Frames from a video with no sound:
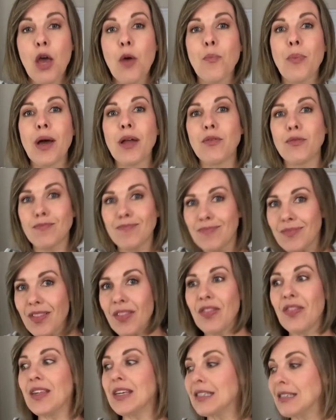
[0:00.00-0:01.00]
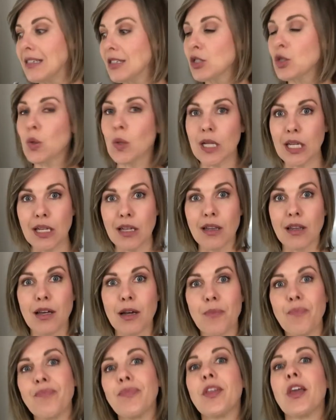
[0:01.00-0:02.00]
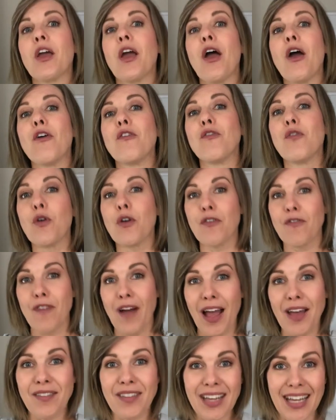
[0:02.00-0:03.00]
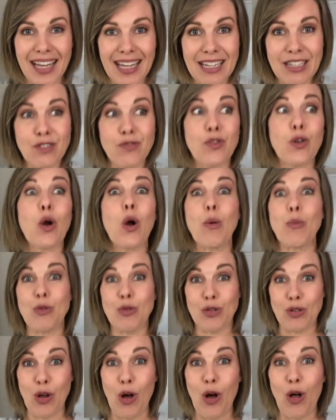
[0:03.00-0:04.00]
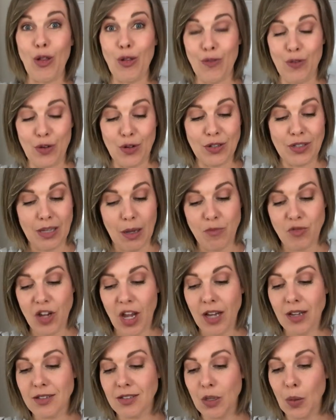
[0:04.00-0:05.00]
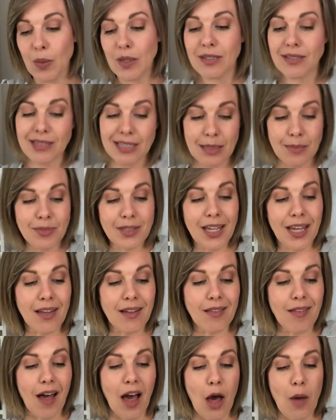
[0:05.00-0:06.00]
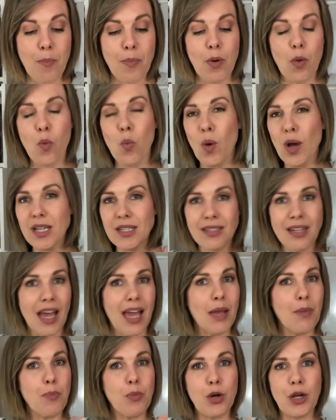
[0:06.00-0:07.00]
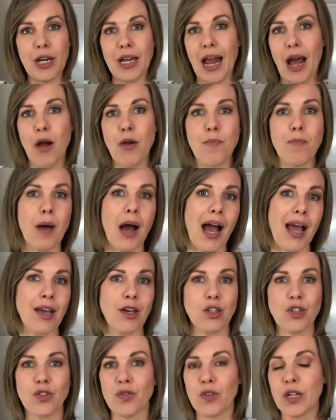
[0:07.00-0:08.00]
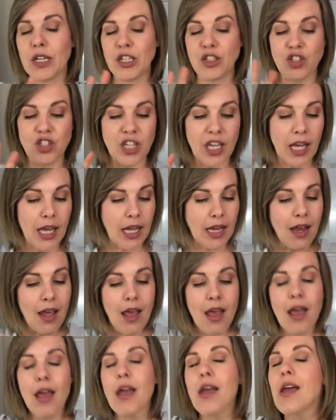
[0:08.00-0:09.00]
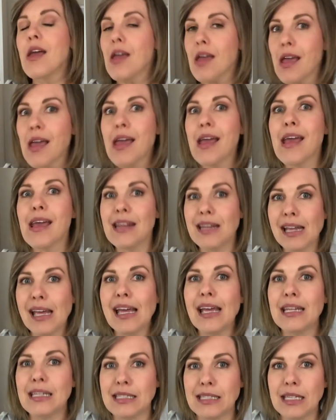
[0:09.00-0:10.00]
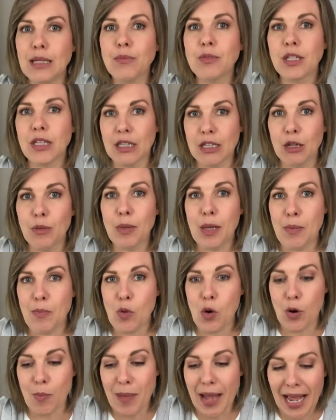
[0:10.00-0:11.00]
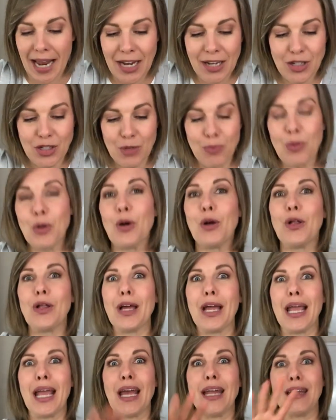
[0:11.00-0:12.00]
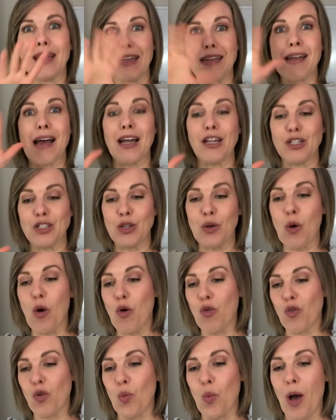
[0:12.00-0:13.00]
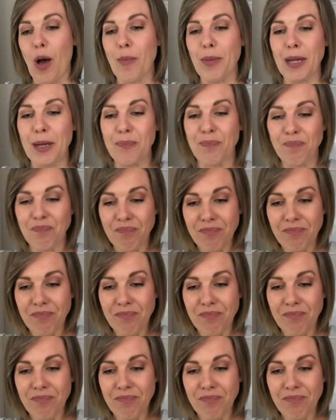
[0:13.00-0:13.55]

But this is curriculum for 5 kids for almost all of their subjects. So it seems like a lot, but once I put it out in piles for each kid, it seems a little bit more manageable and not so overwhelming.